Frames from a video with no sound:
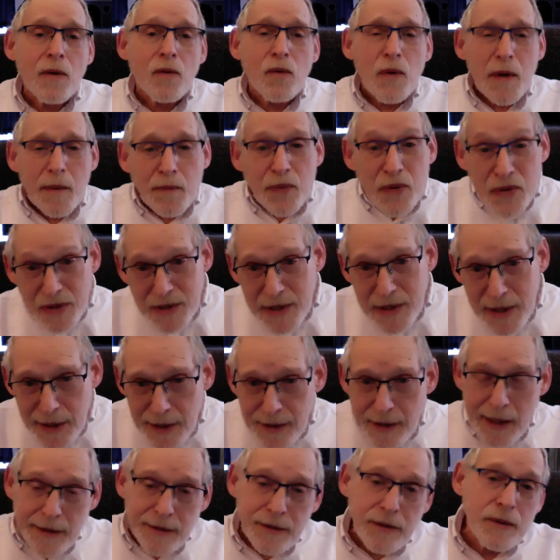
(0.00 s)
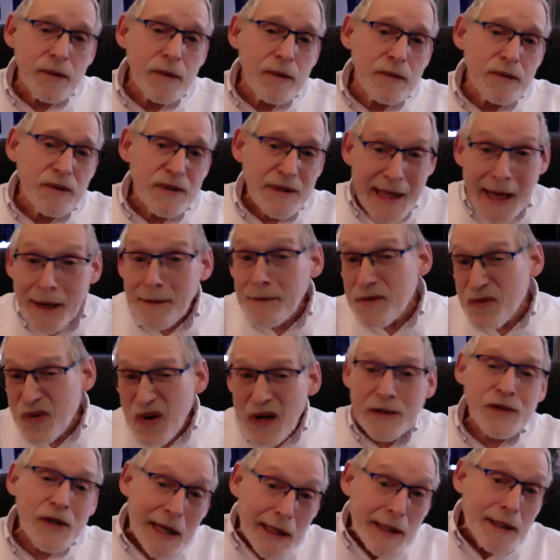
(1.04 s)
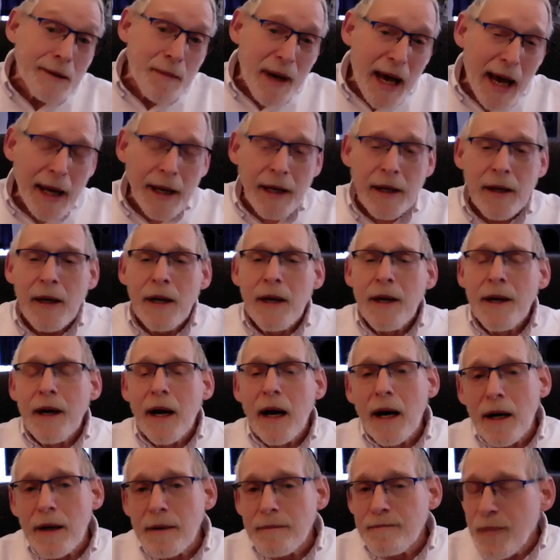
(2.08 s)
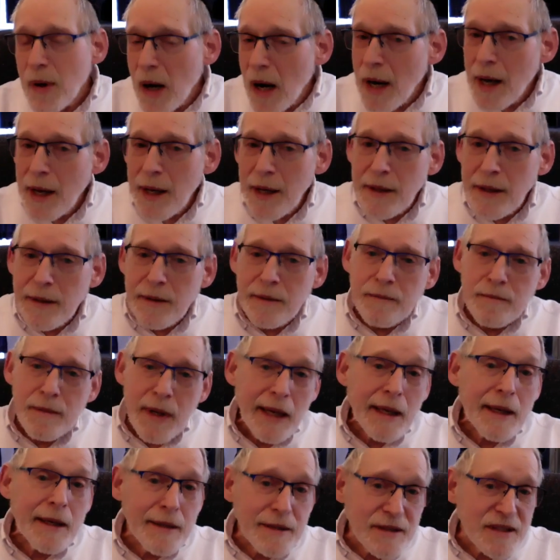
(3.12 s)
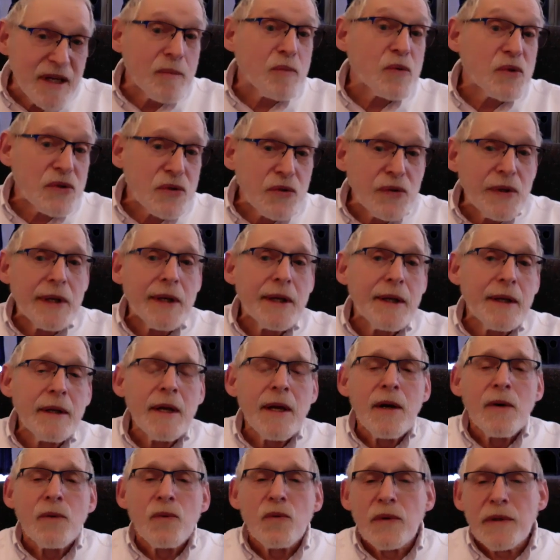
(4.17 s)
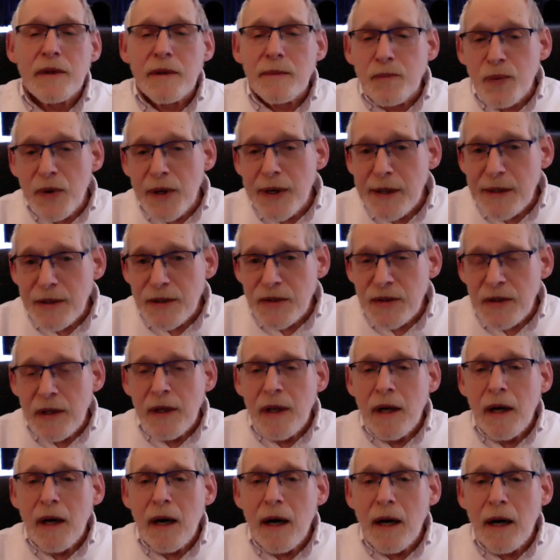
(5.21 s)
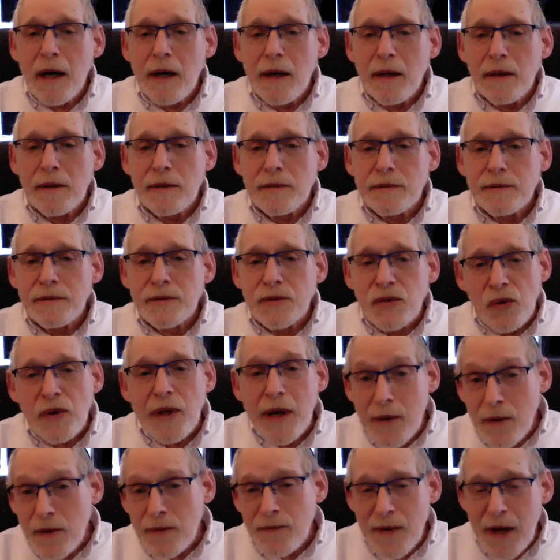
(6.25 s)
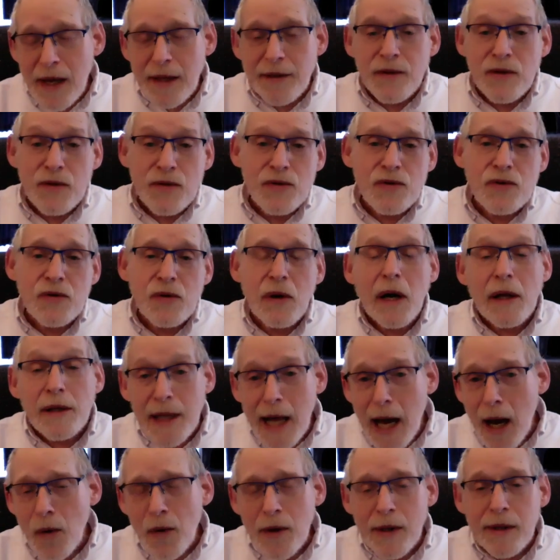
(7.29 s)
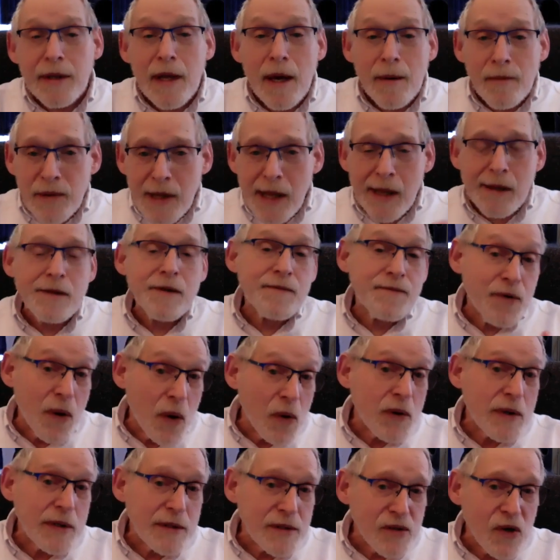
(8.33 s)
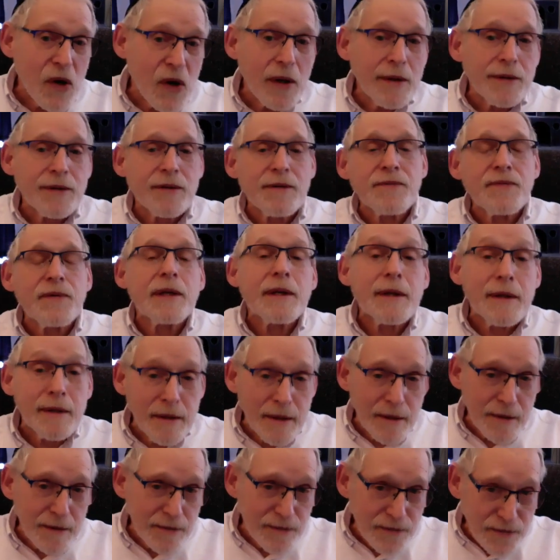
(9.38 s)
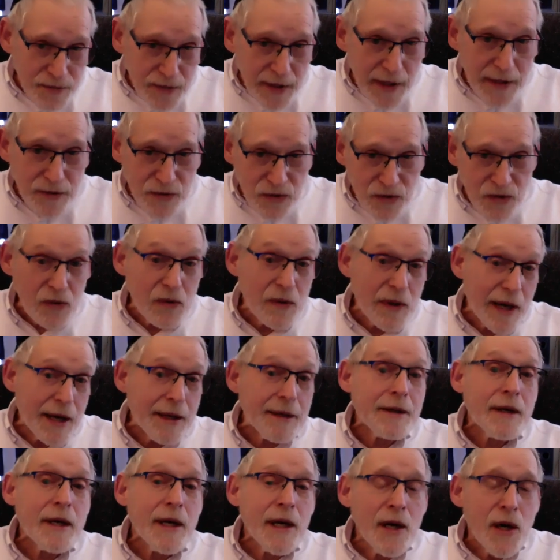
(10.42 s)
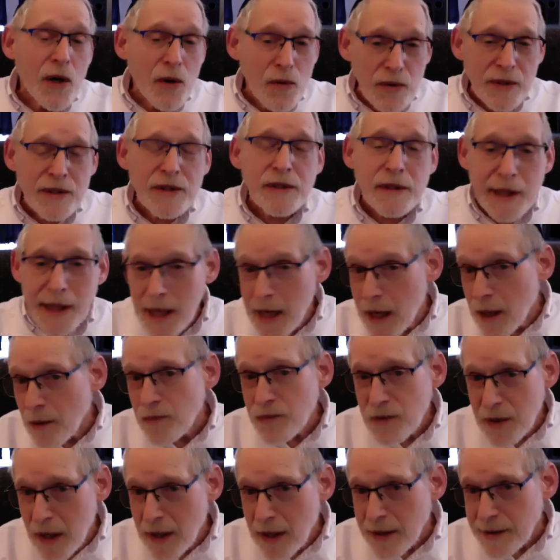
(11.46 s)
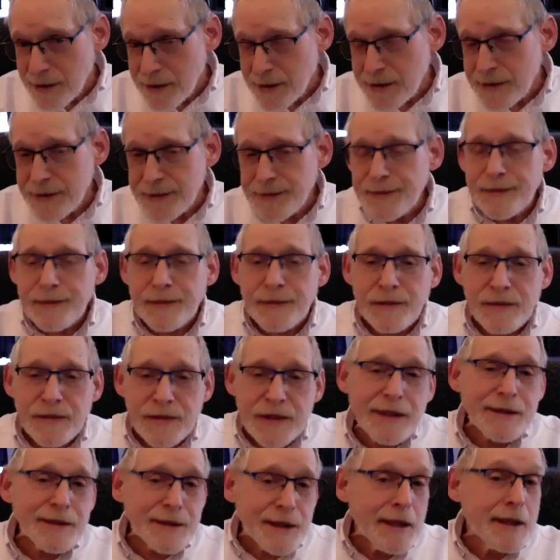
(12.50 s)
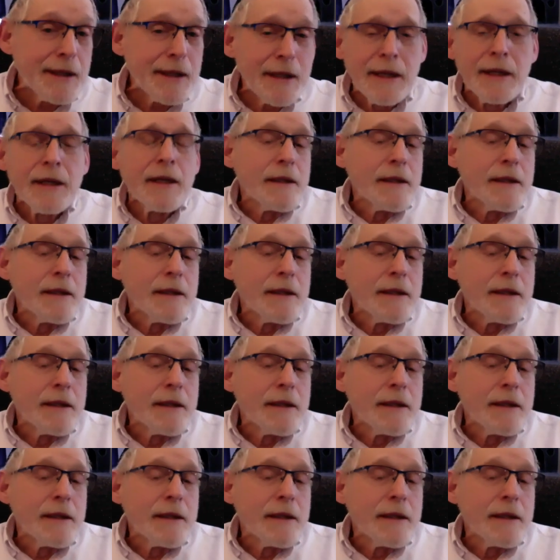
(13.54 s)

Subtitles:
we proceeded then to stab the French in the back by making a separate treaty with the British. To their advantage, to allowing them then to focus on defeating the French, who had originally helped us. Just a